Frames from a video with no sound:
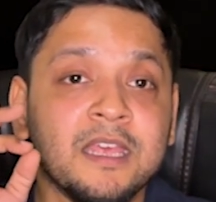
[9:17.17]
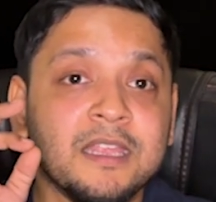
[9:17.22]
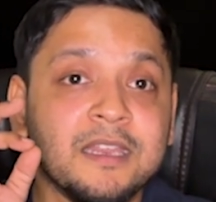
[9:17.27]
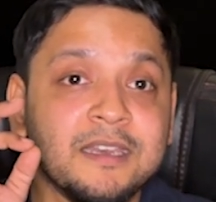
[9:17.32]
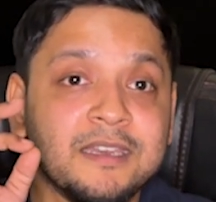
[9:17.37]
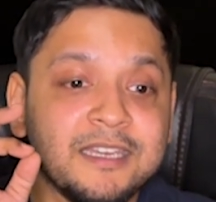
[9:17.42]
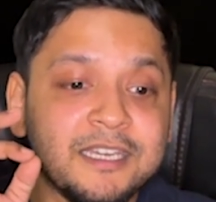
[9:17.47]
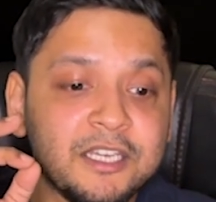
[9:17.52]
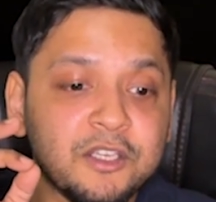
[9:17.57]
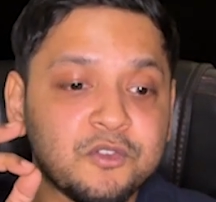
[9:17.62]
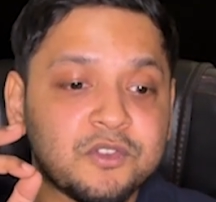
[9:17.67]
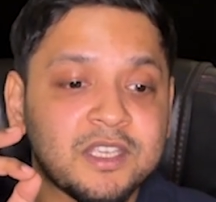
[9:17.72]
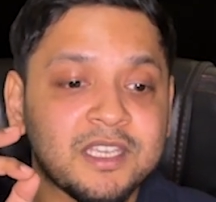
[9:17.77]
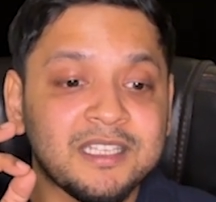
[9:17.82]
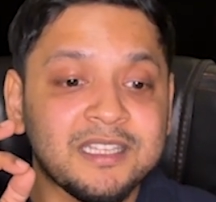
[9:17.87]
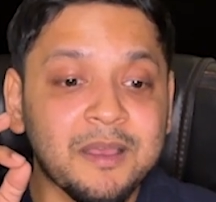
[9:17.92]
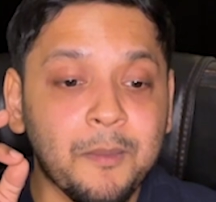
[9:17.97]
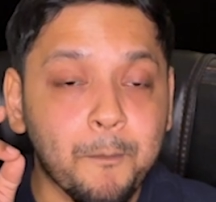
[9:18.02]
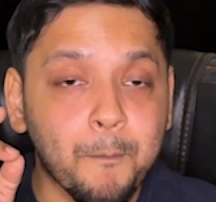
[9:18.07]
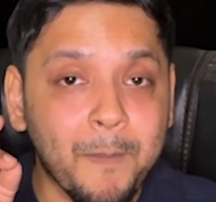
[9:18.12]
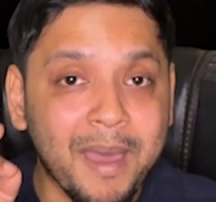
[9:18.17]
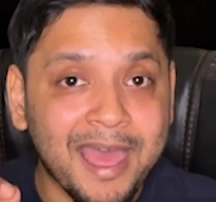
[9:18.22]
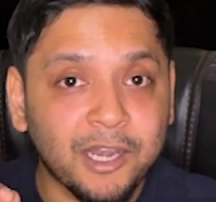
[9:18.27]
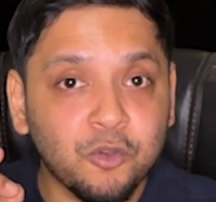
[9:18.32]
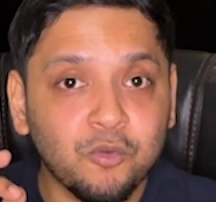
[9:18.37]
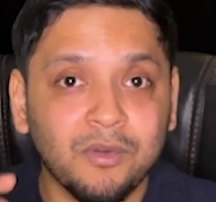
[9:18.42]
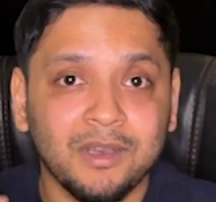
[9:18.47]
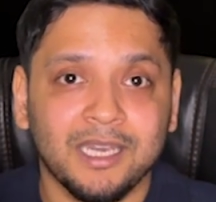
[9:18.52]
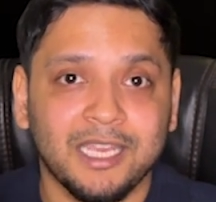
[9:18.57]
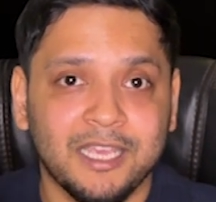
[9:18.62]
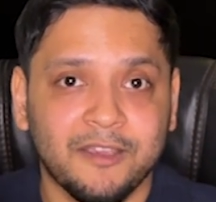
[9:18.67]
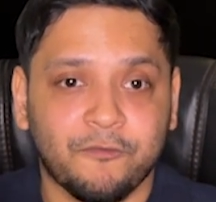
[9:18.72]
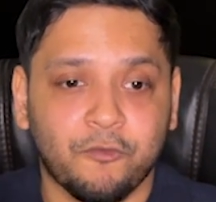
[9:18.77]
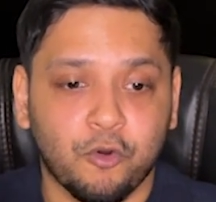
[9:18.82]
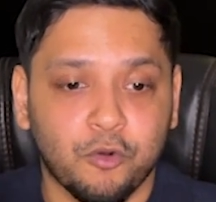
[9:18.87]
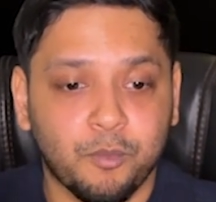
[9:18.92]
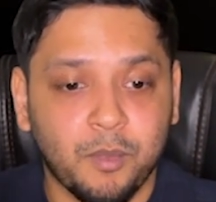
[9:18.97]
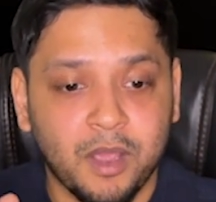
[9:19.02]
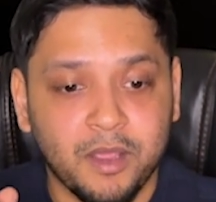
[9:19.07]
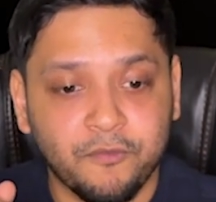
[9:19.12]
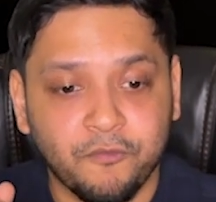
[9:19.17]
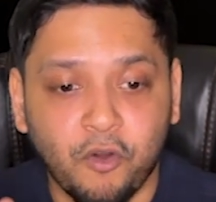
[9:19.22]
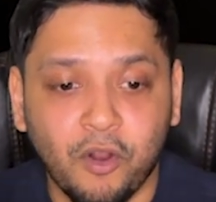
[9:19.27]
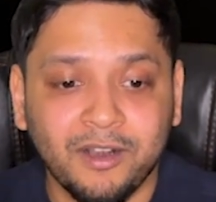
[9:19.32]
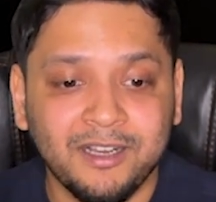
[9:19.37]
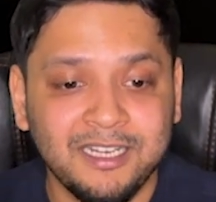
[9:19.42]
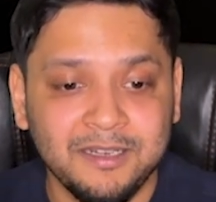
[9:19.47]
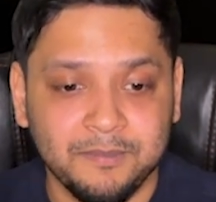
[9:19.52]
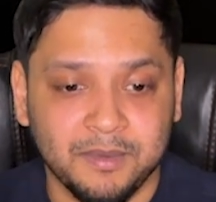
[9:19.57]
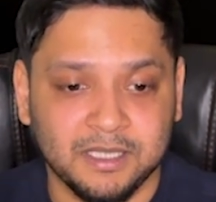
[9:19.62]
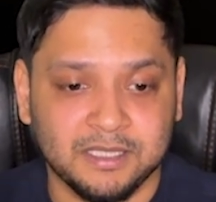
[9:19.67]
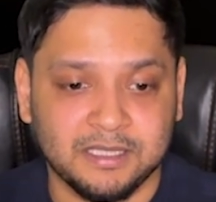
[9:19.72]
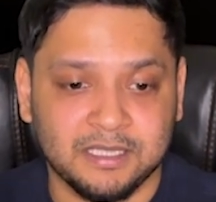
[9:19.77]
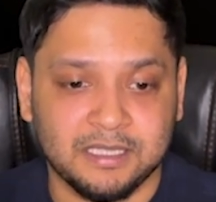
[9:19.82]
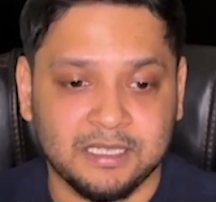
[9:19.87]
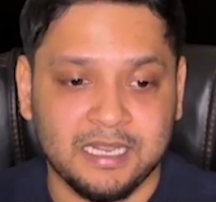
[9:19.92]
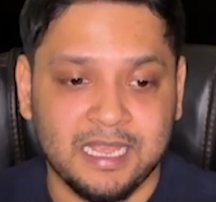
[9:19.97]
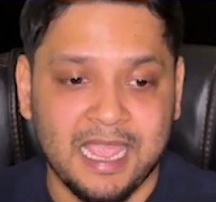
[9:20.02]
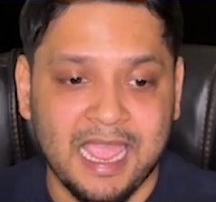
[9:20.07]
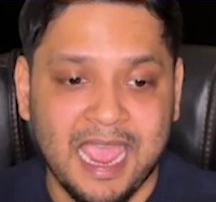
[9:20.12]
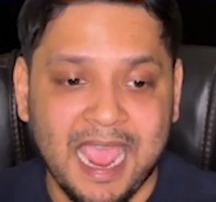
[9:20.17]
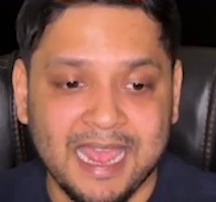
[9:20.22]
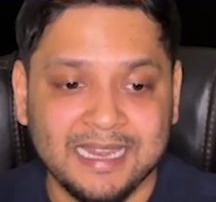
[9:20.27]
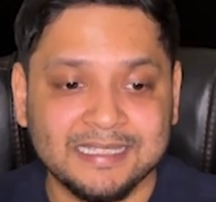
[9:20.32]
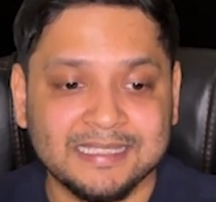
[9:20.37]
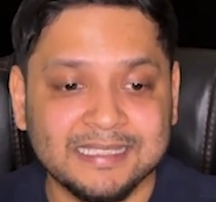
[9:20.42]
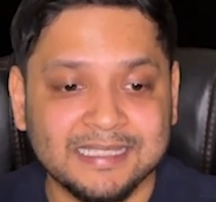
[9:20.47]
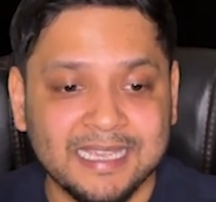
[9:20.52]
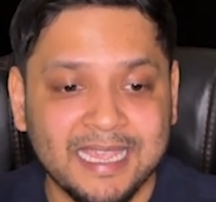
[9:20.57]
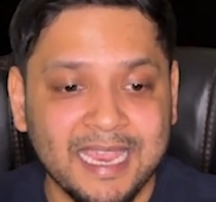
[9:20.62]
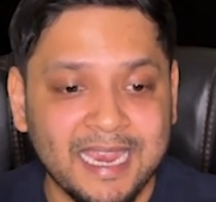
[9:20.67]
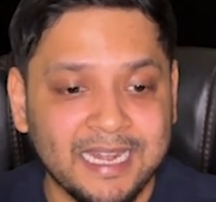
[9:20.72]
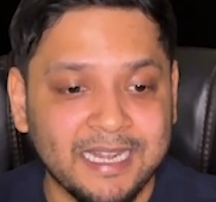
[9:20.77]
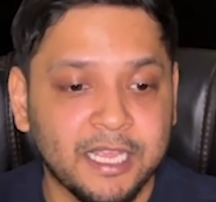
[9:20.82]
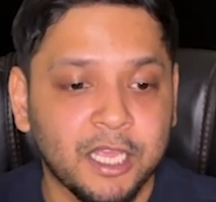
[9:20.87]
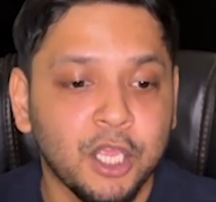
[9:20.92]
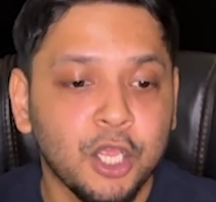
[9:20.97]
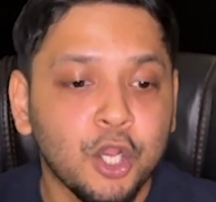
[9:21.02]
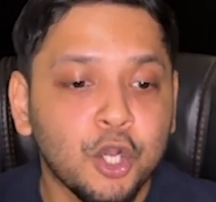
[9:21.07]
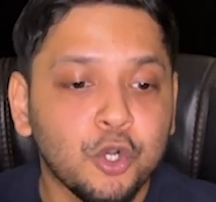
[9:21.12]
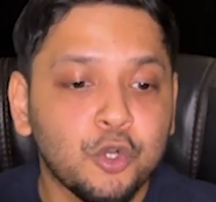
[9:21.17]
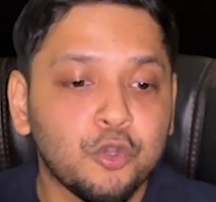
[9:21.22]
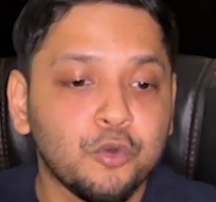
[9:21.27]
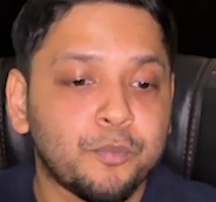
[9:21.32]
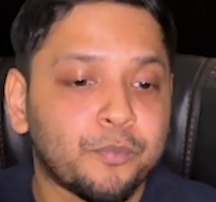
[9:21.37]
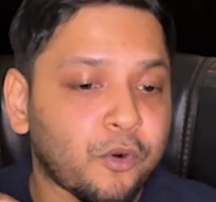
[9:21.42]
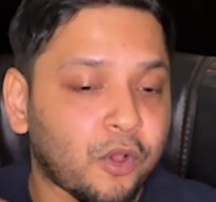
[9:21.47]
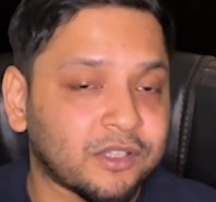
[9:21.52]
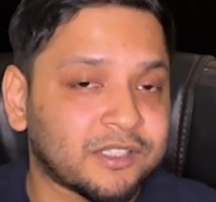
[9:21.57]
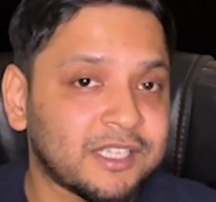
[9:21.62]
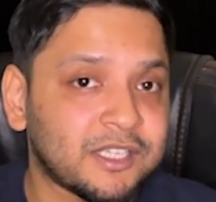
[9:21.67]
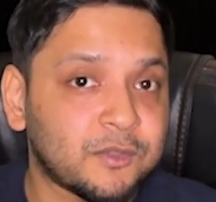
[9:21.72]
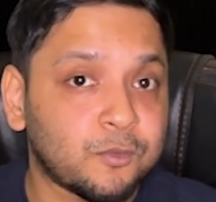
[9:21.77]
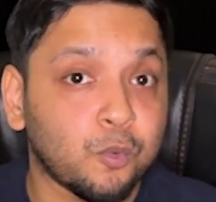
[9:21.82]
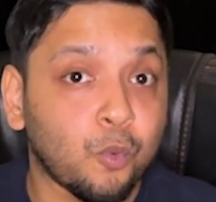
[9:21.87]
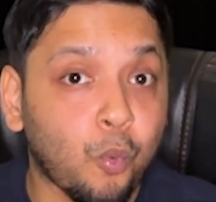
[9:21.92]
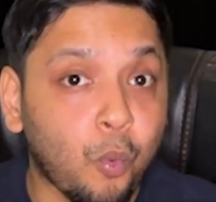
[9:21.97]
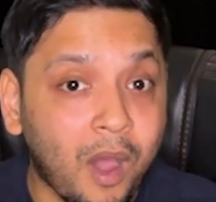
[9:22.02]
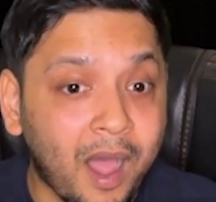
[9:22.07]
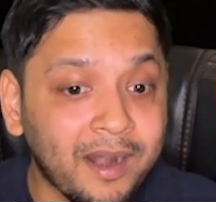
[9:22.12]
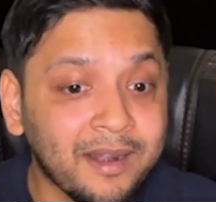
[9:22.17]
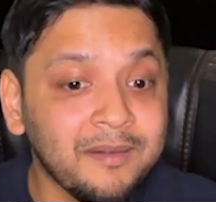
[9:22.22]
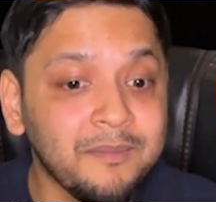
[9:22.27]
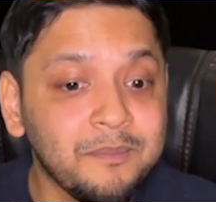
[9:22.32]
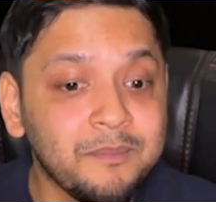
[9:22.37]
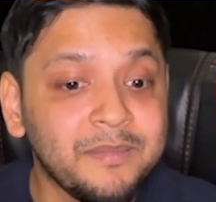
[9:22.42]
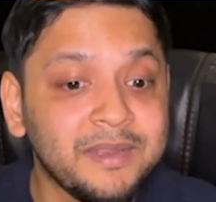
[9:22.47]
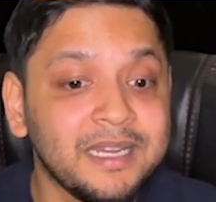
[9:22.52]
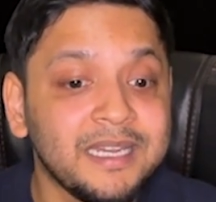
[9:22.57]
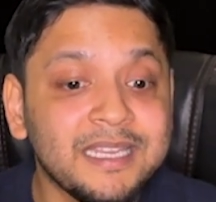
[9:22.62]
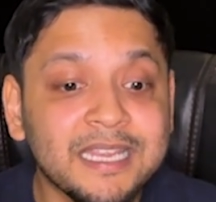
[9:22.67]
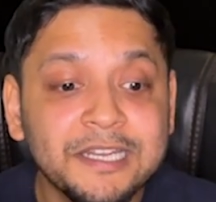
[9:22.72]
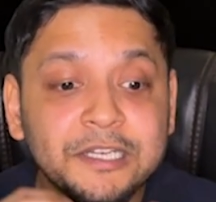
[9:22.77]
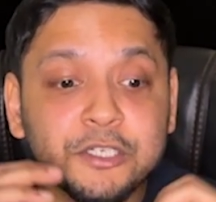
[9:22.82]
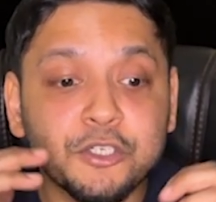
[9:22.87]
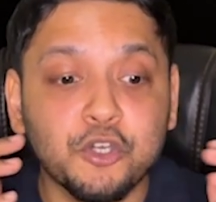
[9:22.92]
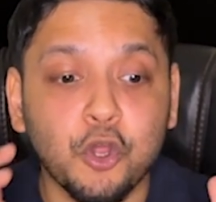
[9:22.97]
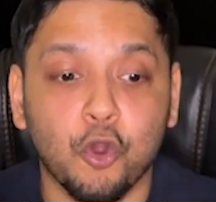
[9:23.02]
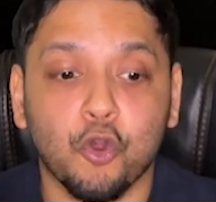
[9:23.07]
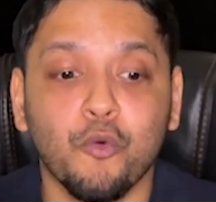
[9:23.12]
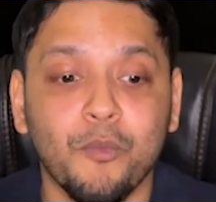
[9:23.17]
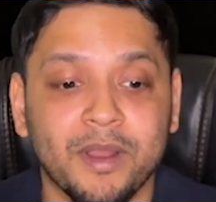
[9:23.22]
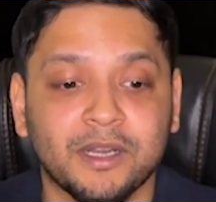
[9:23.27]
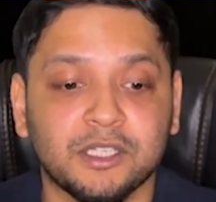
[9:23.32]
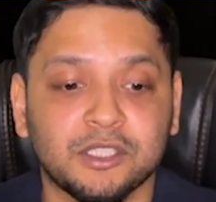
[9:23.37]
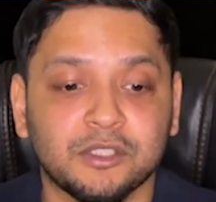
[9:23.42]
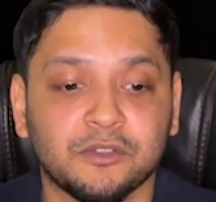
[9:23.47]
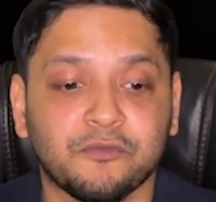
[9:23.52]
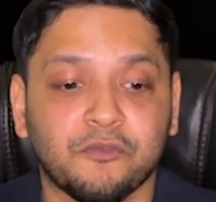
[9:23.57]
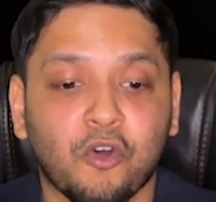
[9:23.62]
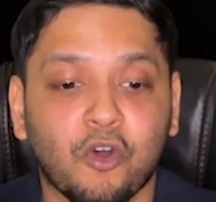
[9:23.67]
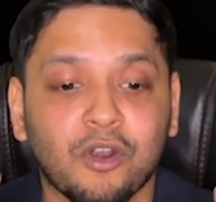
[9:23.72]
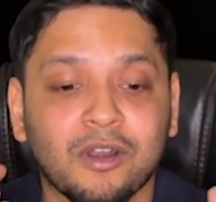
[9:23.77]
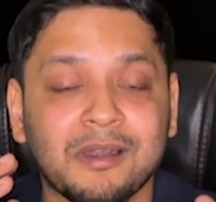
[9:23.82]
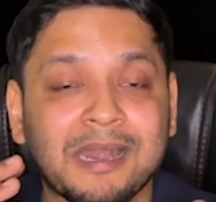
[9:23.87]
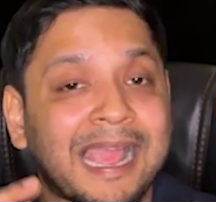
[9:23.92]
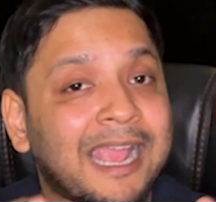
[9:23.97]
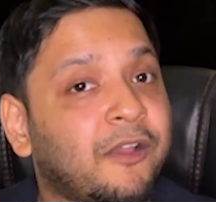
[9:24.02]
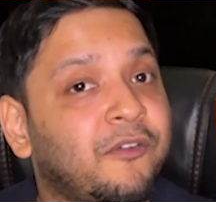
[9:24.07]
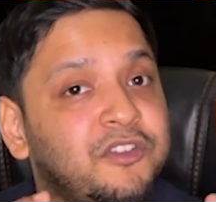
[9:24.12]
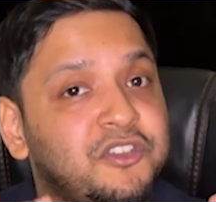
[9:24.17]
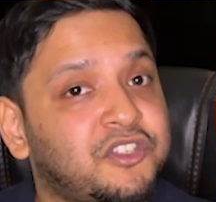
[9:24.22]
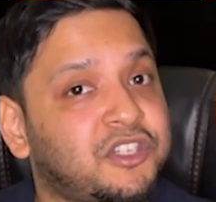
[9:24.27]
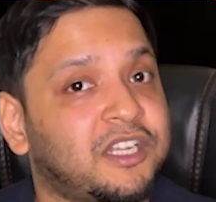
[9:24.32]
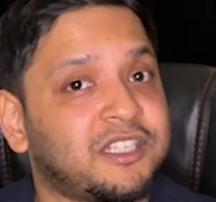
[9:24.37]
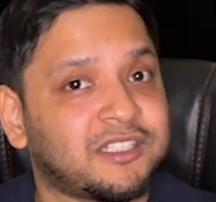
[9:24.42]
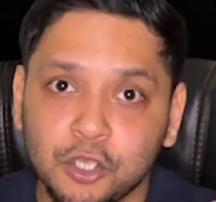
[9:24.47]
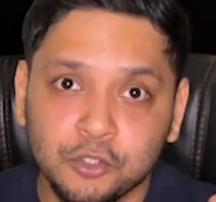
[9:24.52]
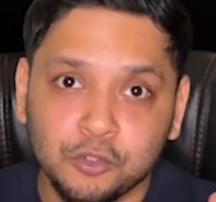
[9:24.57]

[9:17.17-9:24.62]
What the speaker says: reducing the manual effort by 40% and scaled to process 1 million documents for language translation.